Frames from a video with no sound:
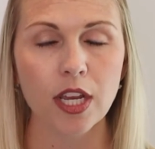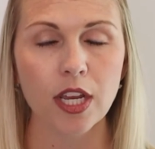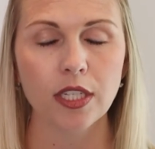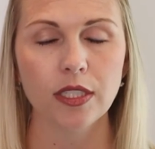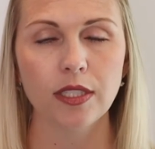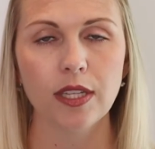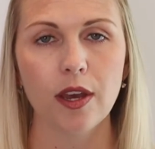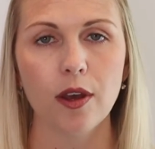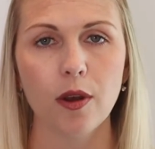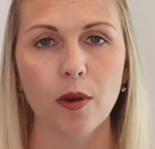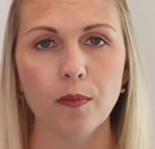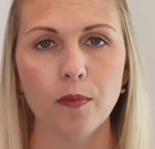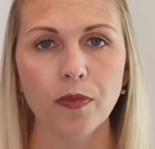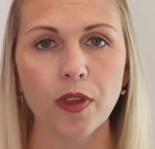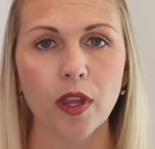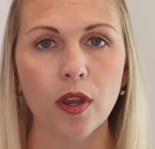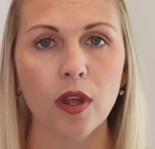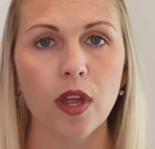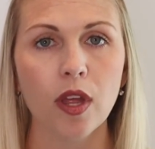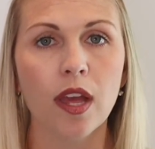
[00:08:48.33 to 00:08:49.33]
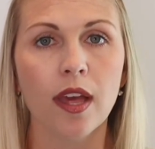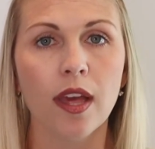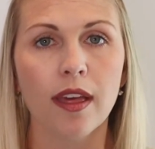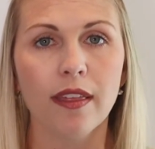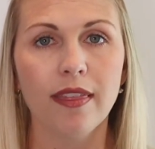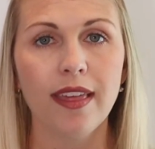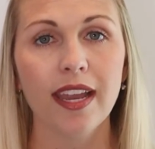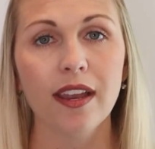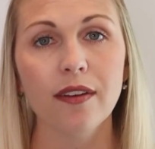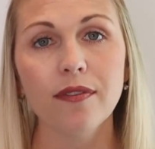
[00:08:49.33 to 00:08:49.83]
So
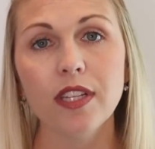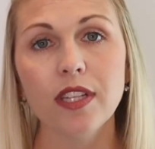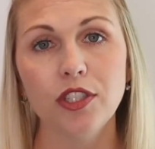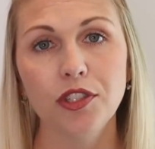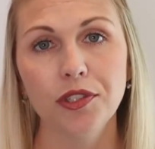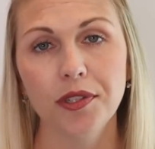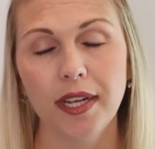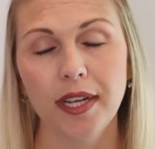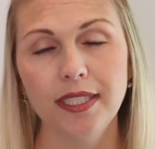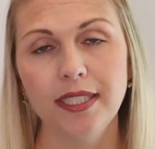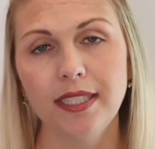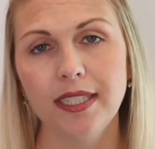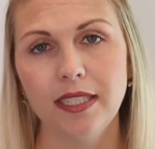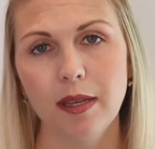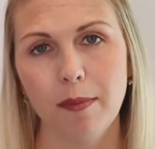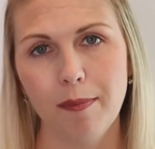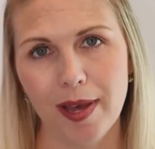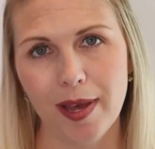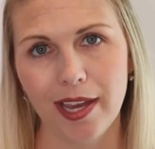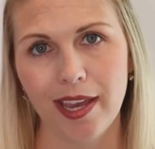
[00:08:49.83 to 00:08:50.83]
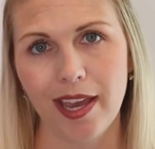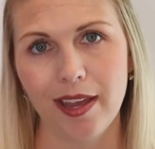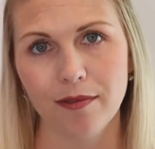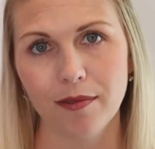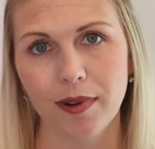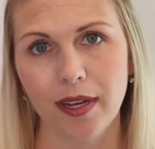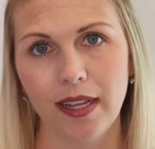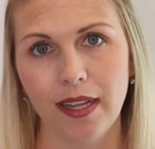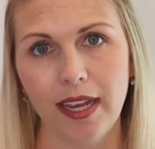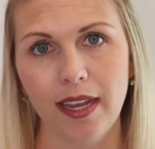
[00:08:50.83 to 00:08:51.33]
think of the trust as a bucket,
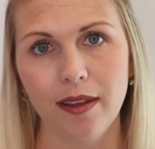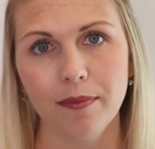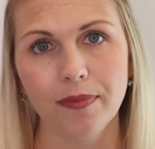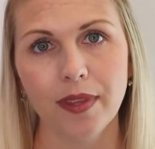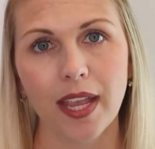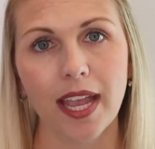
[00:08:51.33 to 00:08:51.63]
really.